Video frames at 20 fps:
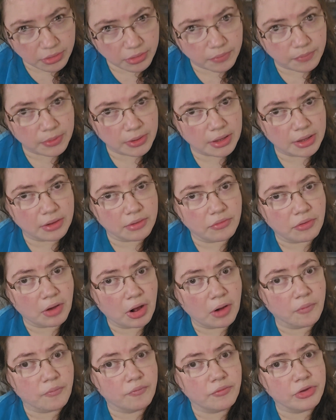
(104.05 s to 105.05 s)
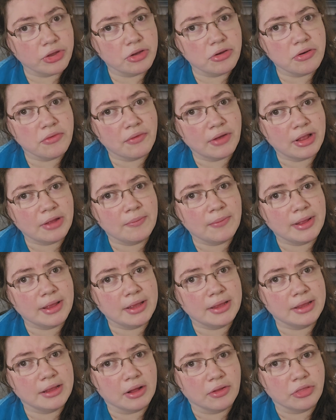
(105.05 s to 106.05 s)
could be of help for you if
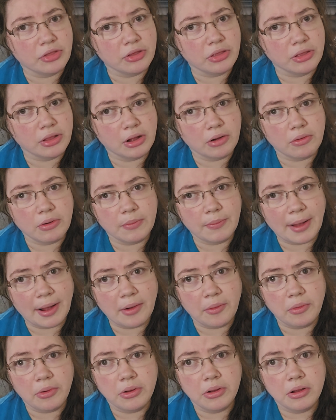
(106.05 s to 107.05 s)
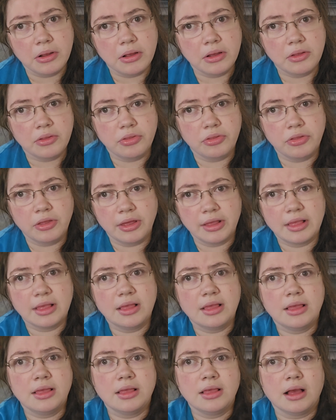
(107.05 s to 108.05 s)
anybody doesn't know about
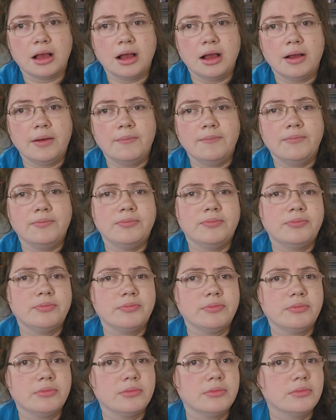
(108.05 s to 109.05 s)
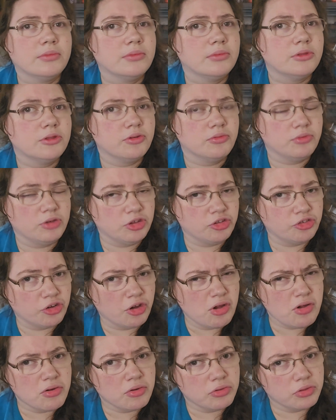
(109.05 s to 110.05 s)
this
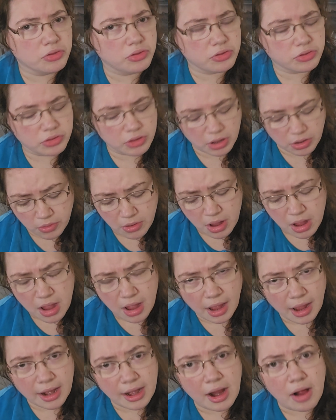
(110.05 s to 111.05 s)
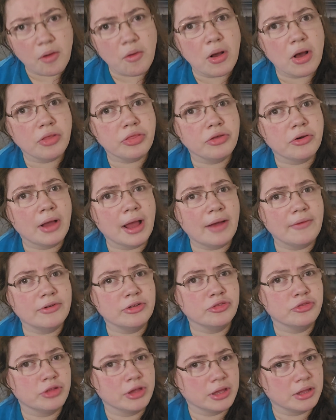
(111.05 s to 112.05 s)
feature. So, and I'll also have
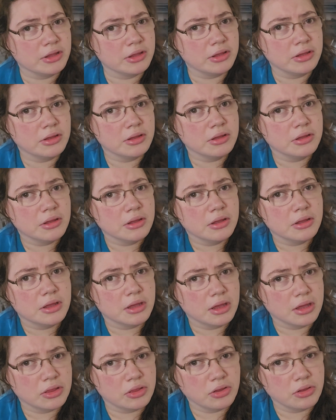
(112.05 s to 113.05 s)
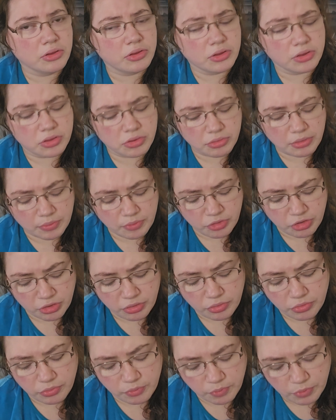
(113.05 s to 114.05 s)
it linked in the
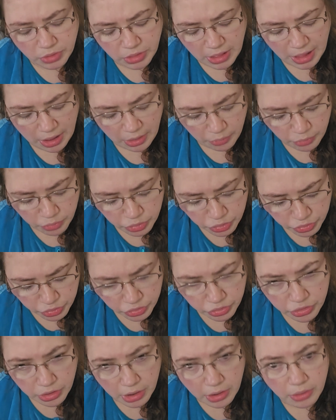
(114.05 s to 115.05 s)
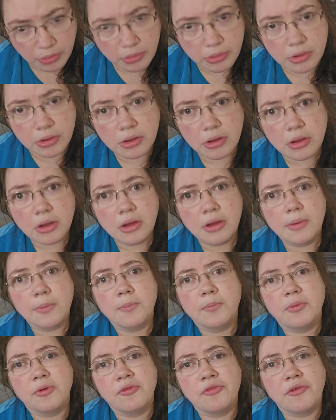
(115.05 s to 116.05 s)
description below. So
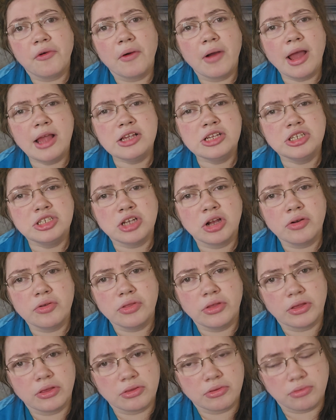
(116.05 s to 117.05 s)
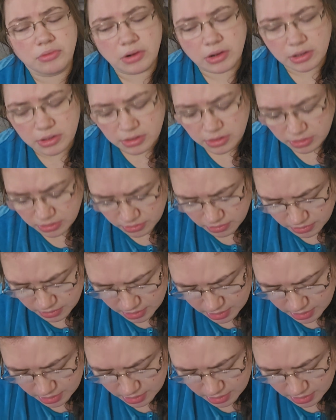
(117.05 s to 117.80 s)
before I show this one and